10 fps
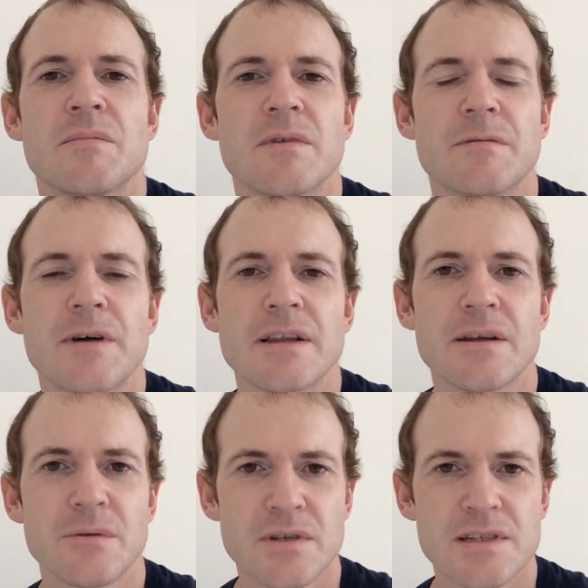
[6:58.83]
the fact that
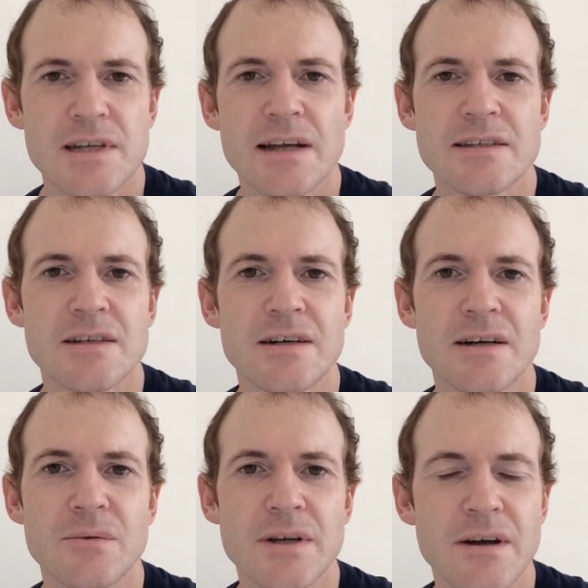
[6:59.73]
it was
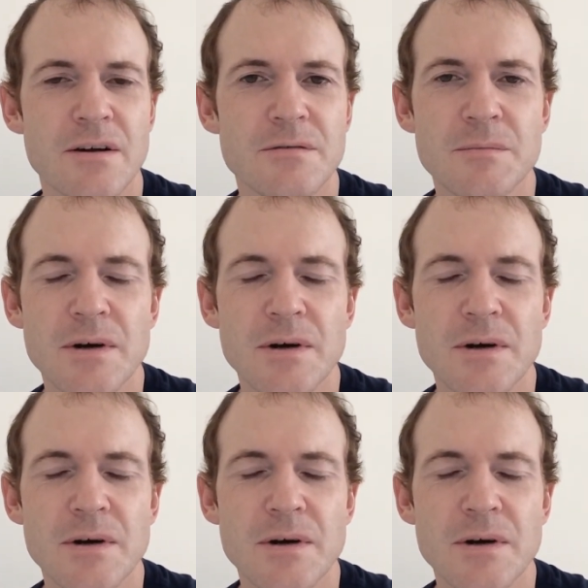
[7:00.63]
satire went over